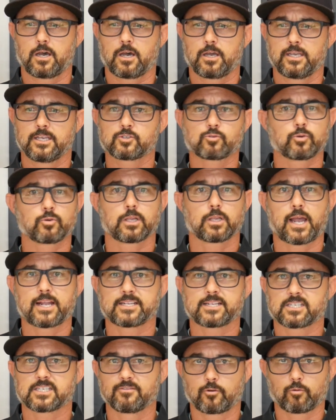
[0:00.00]

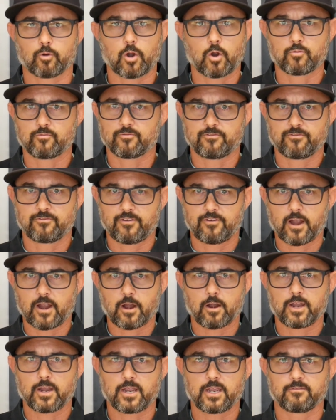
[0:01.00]
Israelites have grown
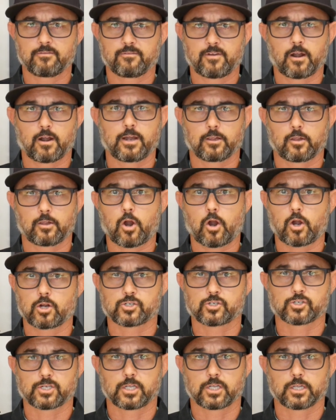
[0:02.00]
very, very large.
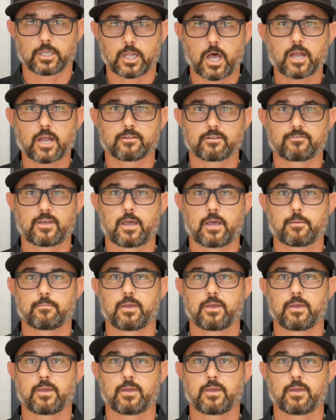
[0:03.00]
There's a lot of them.